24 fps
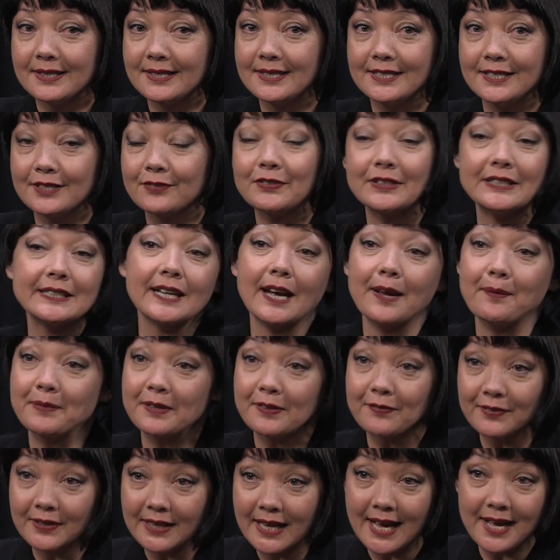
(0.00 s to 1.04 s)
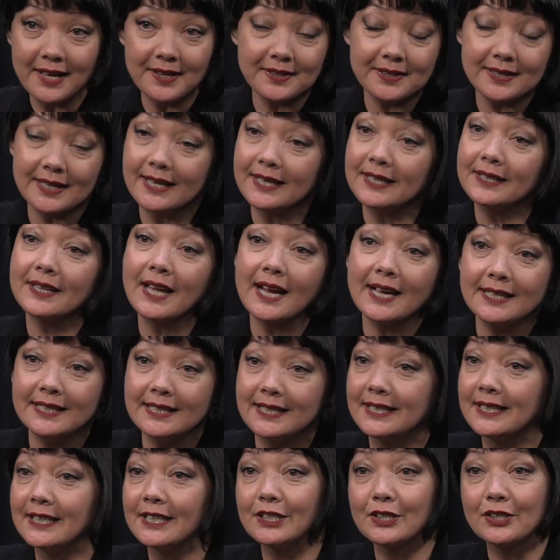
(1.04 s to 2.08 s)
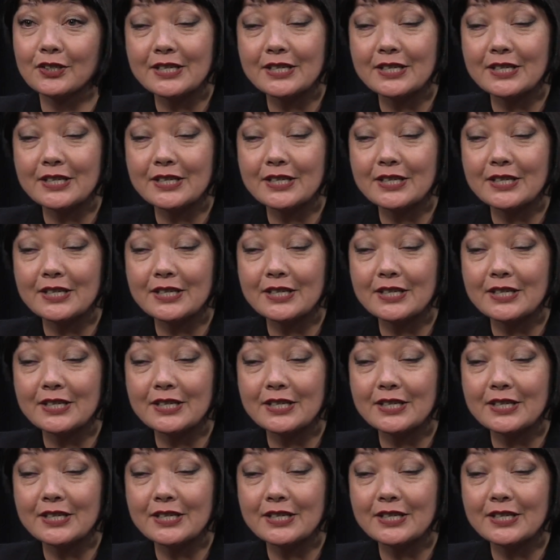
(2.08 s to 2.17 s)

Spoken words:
different types of class like lighting and